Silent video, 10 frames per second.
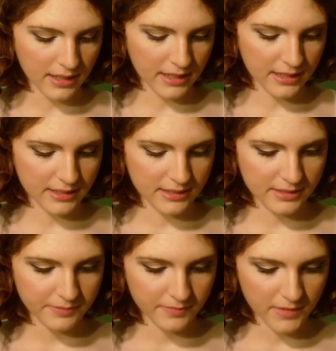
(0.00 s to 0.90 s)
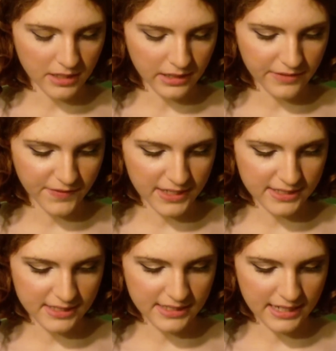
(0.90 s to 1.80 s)
And
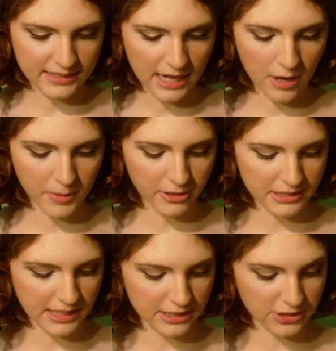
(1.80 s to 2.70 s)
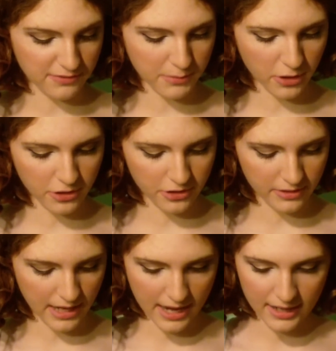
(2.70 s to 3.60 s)
Clayface says, how about a touch of
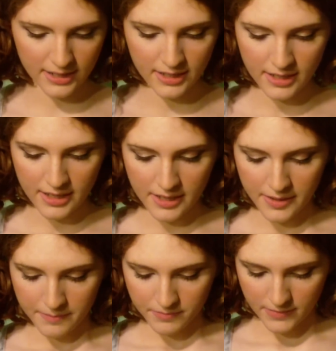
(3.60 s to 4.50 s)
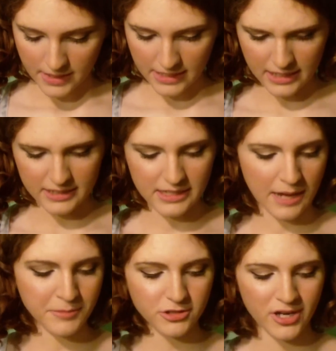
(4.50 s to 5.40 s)
murder then? And
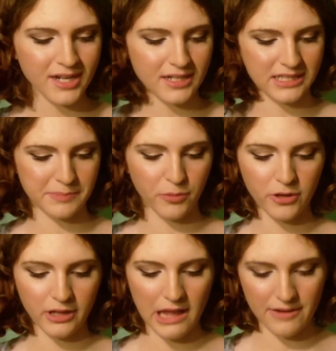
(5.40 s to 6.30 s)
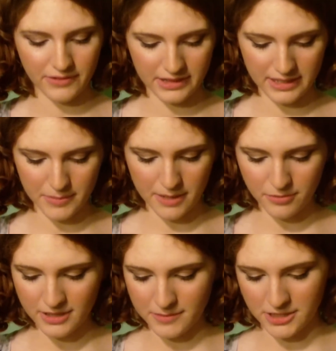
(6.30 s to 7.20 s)
I'm trying not to spoil everything, but I'm
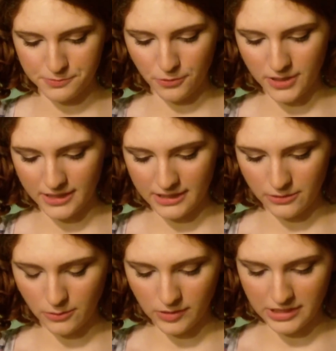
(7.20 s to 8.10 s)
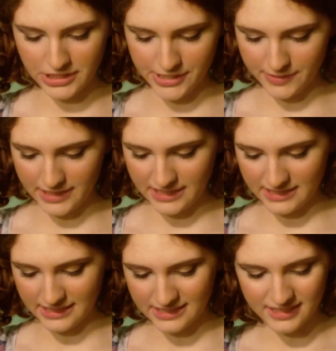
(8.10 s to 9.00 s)
pretty much spoiling the whole issue. And he
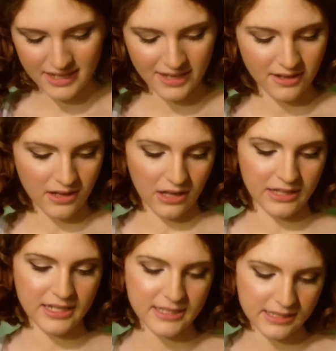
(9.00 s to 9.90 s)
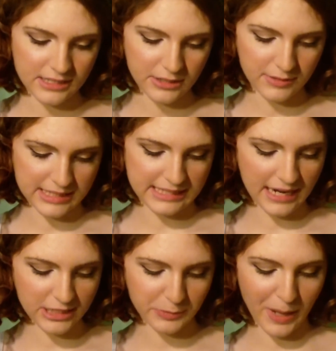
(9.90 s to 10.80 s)
says, all he needs to do is
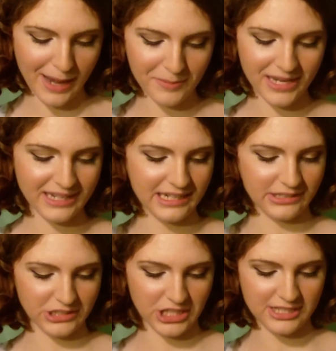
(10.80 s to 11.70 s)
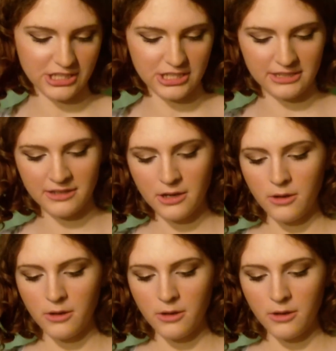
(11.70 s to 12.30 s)
touch Batman and he'll change into